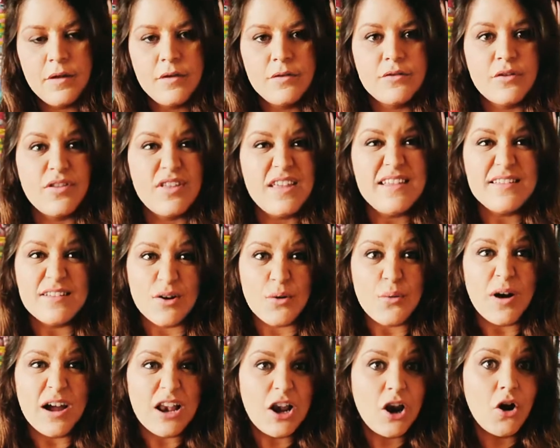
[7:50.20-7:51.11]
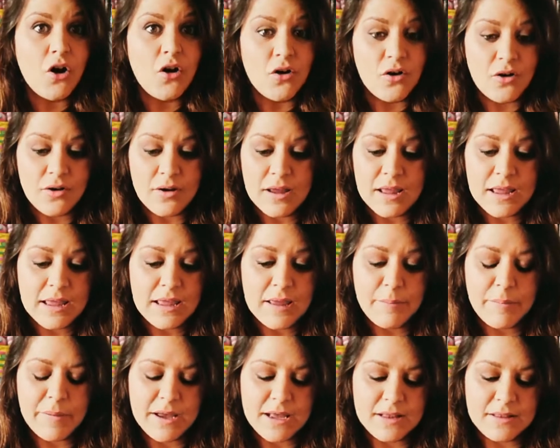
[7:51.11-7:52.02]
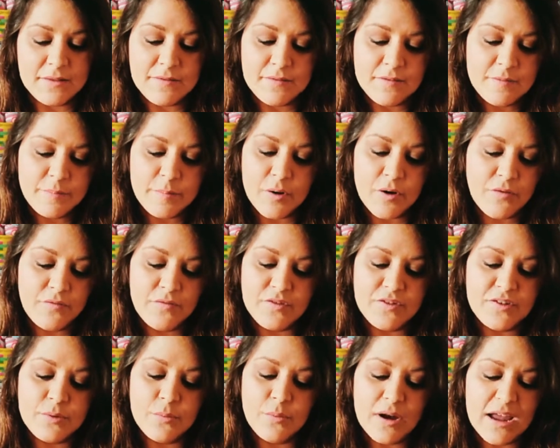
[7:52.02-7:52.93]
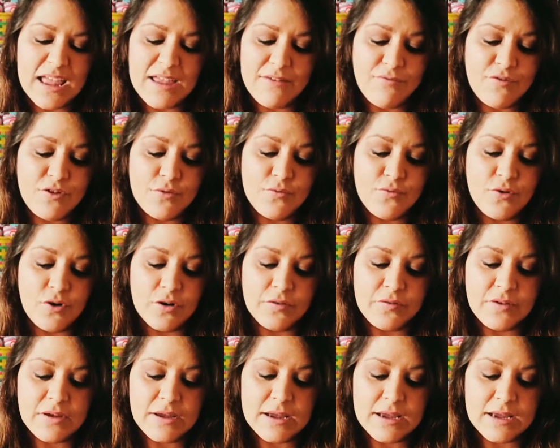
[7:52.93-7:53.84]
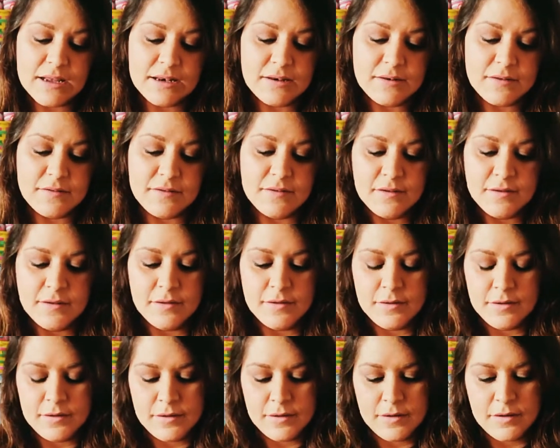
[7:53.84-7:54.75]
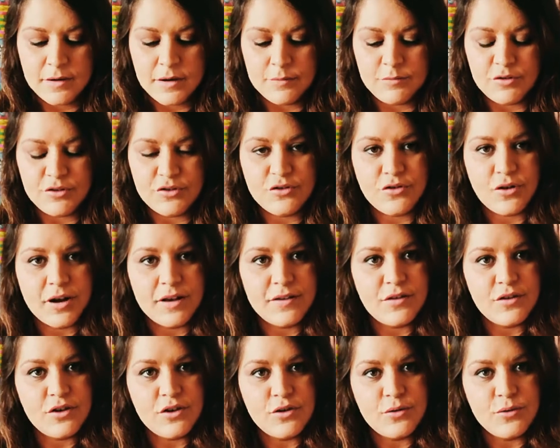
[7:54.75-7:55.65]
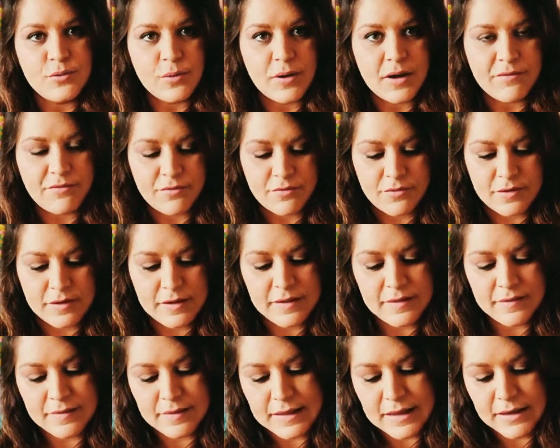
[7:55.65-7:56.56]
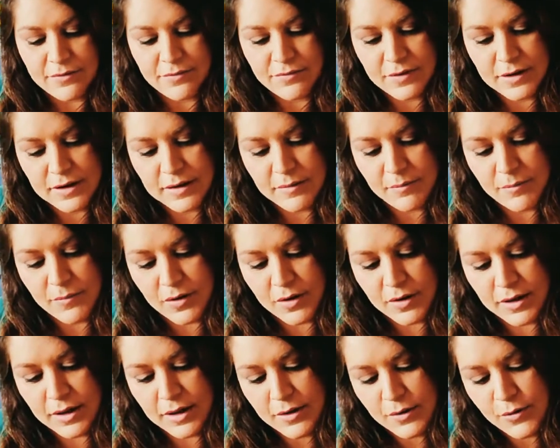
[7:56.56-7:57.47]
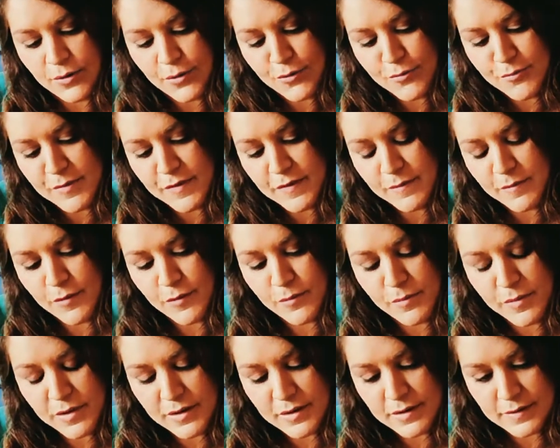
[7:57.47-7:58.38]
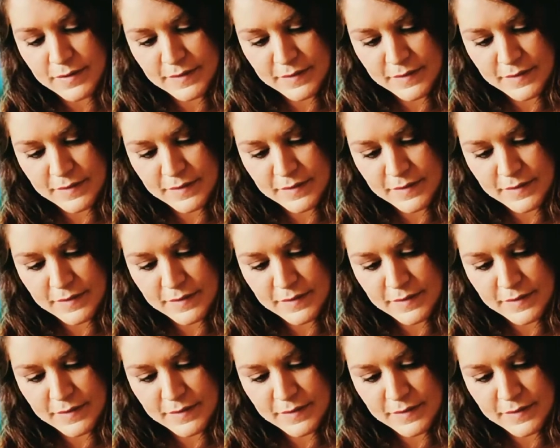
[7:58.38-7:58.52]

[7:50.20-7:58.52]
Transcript: So these are quite long hair bands, but obviously whatever you've got to hand, I'm just trying to use whatever is left in my home at the moment.